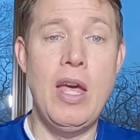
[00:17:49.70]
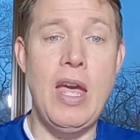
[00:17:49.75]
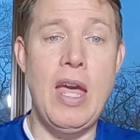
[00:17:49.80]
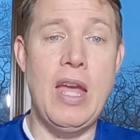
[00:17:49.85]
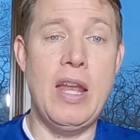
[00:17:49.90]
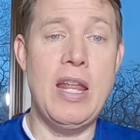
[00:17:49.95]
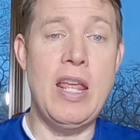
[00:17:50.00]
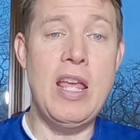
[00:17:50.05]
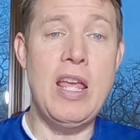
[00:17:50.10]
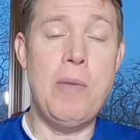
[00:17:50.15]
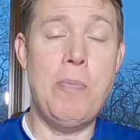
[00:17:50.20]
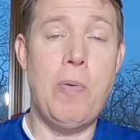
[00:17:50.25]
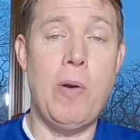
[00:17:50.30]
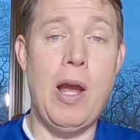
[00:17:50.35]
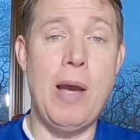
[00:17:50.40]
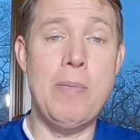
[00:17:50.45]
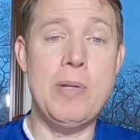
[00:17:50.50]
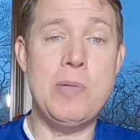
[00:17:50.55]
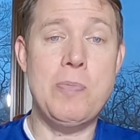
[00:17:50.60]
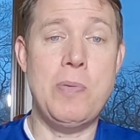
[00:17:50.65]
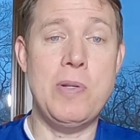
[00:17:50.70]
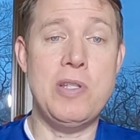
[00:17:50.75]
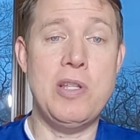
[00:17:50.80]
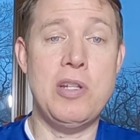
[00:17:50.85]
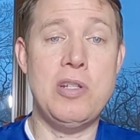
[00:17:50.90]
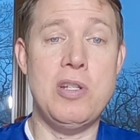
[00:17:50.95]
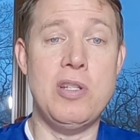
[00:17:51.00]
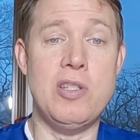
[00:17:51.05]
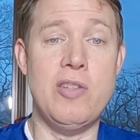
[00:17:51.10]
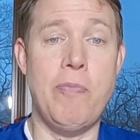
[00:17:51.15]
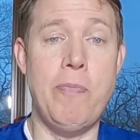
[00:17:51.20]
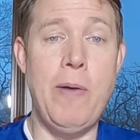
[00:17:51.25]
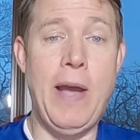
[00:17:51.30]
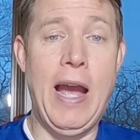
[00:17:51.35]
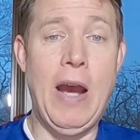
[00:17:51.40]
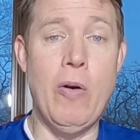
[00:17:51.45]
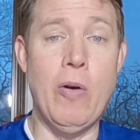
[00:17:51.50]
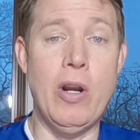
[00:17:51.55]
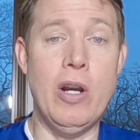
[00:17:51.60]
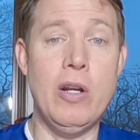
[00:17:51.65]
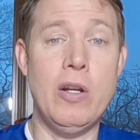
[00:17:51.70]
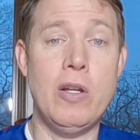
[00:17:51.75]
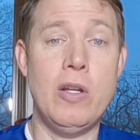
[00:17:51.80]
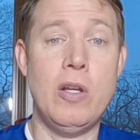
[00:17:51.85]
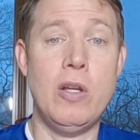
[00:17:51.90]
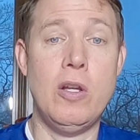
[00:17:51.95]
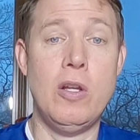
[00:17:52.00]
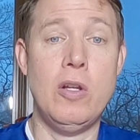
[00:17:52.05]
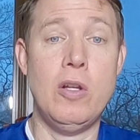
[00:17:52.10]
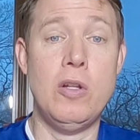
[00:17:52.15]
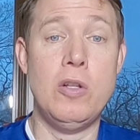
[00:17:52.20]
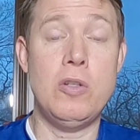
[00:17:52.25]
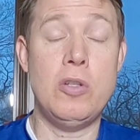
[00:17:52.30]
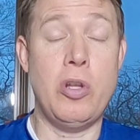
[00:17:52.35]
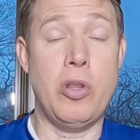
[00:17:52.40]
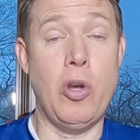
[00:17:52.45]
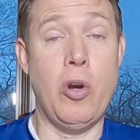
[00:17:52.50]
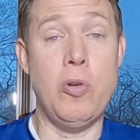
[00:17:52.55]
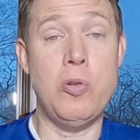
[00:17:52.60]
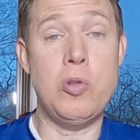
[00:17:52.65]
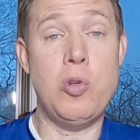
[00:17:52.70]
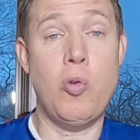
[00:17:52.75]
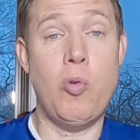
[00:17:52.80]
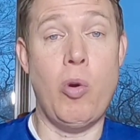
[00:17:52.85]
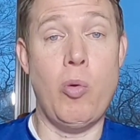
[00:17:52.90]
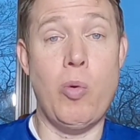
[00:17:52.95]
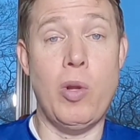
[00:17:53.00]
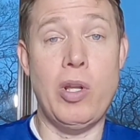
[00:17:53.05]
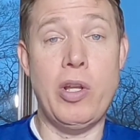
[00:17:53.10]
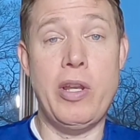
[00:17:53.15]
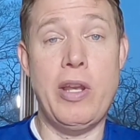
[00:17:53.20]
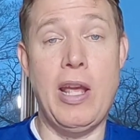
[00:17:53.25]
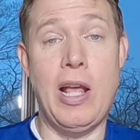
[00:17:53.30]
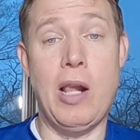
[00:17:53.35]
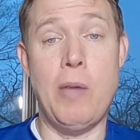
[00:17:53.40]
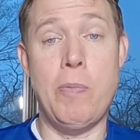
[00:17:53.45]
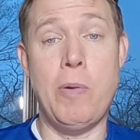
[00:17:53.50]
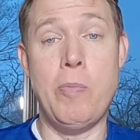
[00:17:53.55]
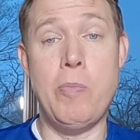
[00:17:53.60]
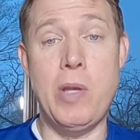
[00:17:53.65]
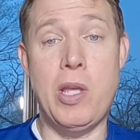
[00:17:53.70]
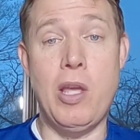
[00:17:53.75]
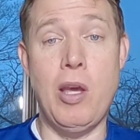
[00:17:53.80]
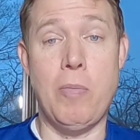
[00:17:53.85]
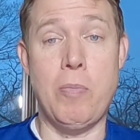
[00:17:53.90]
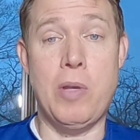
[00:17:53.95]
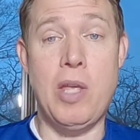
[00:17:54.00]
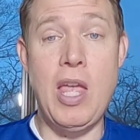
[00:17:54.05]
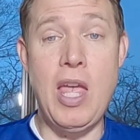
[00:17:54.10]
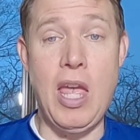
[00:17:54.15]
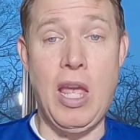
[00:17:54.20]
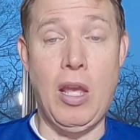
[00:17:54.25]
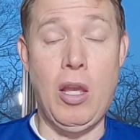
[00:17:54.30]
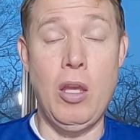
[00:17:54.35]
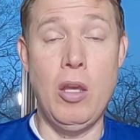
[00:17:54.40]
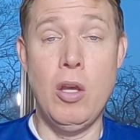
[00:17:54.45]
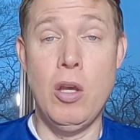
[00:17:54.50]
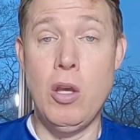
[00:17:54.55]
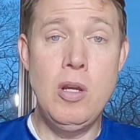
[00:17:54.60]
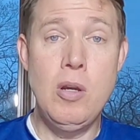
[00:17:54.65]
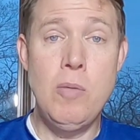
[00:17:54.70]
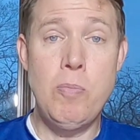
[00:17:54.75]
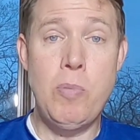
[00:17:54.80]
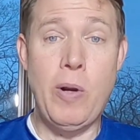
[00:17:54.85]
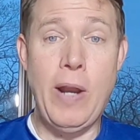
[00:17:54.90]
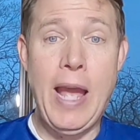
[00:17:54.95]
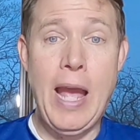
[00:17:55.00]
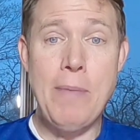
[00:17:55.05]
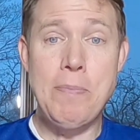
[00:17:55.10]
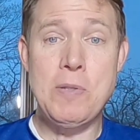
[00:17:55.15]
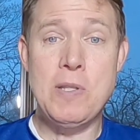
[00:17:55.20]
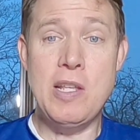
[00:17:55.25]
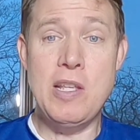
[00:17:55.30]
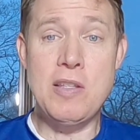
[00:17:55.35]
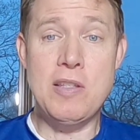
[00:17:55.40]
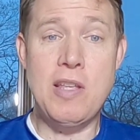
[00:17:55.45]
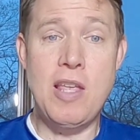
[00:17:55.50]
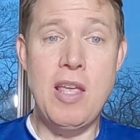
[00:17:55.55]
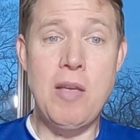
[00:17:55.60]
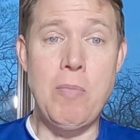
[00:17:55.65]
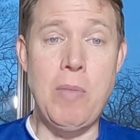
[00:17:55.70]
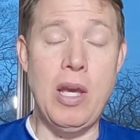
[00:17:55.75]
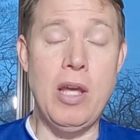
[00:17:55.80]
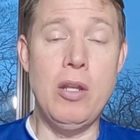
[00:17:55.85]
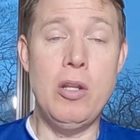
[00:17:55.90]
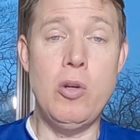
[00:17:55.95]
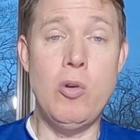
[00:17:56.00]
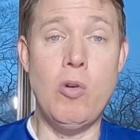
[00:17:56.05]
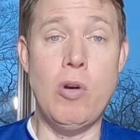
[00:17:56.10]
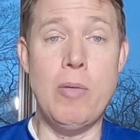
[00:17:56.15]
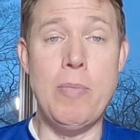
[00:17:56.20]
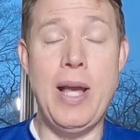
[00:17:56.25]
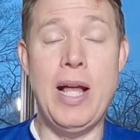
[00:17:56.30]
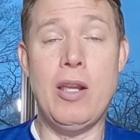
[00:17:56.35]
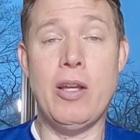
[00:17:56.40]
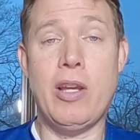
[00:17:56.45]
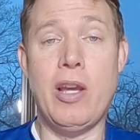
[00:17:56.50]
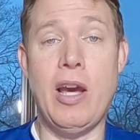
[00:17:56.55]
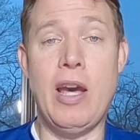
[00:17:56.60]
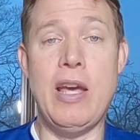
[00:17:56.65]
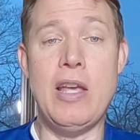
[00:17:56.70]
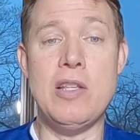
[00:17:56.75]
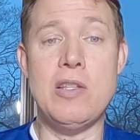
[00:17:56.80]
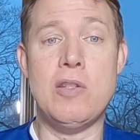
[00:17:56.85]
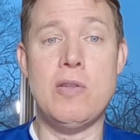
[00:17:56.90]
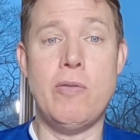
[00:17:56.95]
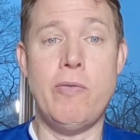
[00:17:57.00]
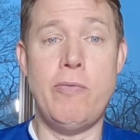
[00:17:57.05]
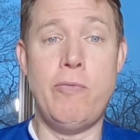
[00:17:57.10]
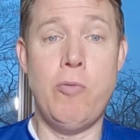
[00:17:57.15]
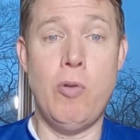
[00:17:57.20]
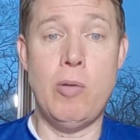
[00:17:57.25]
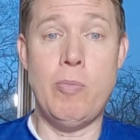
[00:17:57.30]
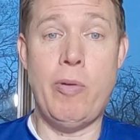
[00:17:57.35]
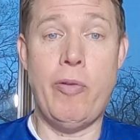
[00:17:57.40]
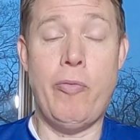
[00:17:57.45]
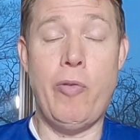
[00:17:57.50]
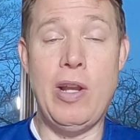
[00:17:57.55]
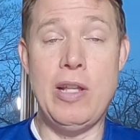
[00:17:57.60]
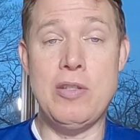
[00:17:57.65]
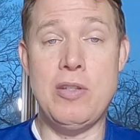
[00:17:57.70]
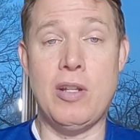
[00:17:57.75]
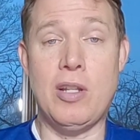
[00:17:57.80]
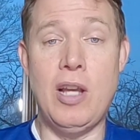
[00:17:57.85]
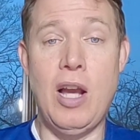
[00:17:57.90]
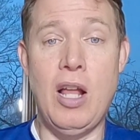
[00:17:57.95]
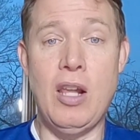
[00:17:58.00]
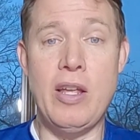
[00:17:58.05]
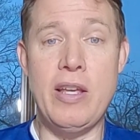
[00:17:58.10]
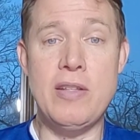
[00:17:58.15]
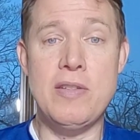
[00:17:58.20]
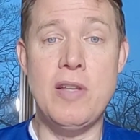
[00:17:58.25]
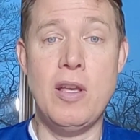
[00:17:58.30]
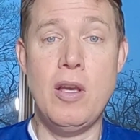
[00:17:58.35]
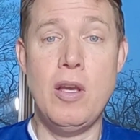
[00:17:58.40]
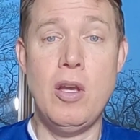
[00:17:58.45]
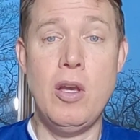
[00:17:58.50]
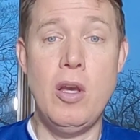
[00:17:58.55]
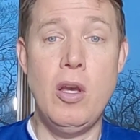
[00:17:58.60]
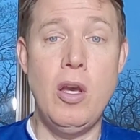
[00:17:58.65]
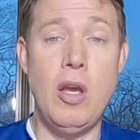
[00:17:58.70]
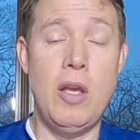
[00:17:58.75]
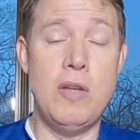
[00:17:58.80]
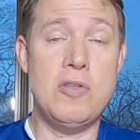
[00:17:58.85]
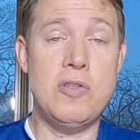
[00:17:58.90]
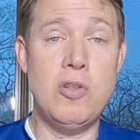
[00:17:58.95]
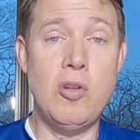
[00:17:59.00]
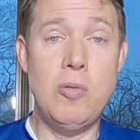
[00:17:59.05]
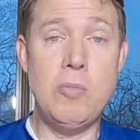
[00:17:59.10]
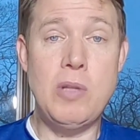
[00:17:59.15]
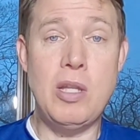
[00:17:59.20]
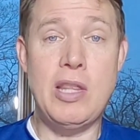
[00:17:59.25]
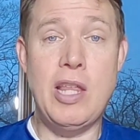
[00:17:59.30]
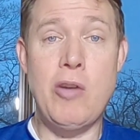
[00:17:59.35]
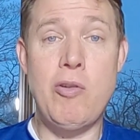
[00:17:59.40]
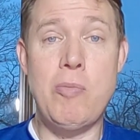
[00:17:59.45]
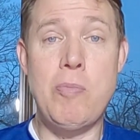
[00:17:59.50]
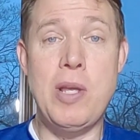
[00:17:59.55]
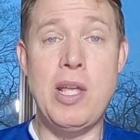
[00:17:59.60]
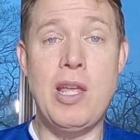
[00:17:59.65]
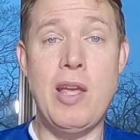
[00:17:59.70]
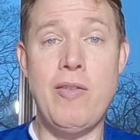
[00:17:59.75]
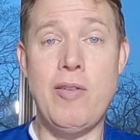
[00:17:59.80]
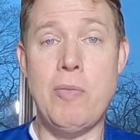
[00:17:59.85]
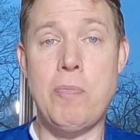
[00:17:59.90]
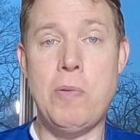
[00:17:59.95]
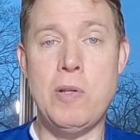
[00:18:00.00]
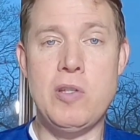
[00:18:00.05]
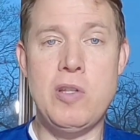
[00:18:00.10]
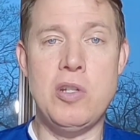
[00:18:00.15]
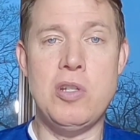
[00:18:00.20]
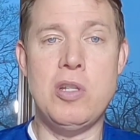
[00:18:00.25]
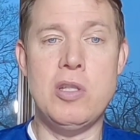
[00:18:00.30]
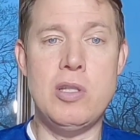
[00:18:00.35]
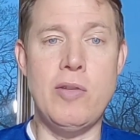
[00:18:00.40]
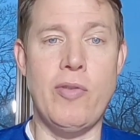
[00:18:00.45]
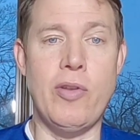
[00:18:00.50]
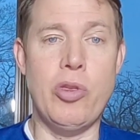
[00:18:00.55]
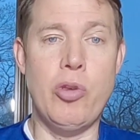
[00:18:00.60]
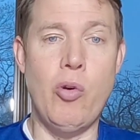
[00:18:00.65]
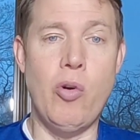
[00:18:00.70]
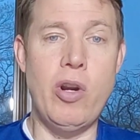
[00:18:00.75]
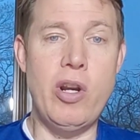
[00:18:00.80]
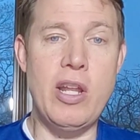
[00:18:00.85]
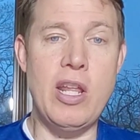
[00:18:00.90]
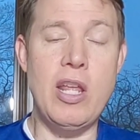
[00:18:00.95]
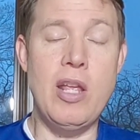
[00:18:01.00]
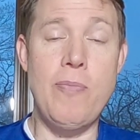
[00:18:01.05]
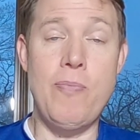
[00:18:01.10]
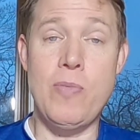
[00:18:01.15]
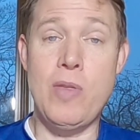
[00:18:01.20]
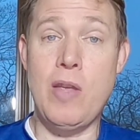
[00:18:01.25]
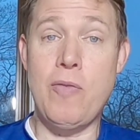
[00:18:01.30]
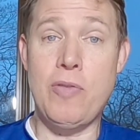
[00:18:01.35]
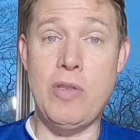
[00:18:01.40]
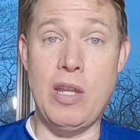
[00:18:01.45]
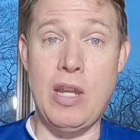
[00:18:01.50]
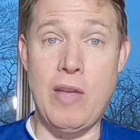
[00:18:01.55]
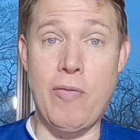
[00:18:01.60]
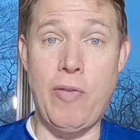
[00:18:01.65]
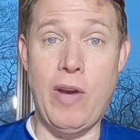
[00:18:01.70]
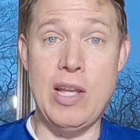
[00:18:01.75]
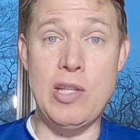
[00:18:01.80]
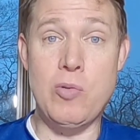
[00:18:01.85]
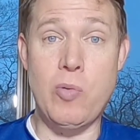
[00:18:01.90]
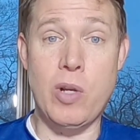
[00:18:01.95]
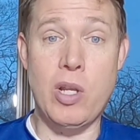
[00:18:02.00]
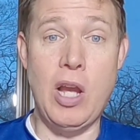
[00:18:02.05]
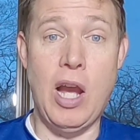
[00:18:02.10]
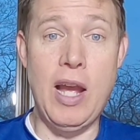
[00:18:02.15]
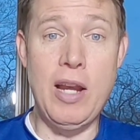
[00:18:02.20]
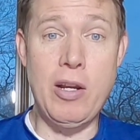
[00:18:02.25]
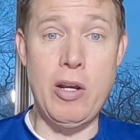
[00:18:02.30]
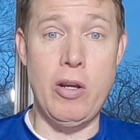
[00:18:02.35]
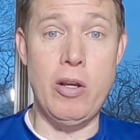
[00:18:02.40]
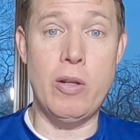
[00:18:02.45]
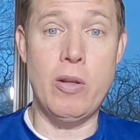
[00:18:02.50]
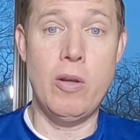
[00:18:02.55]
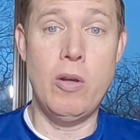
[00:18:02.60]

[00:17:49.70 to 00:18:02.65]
and he had promised positions of power to those who were willing to help him become king. Perhaps these kingmen, who were Amalickiah's former friends and colleagues, assumed that they would be given positions of authority if the Nephites were conquered.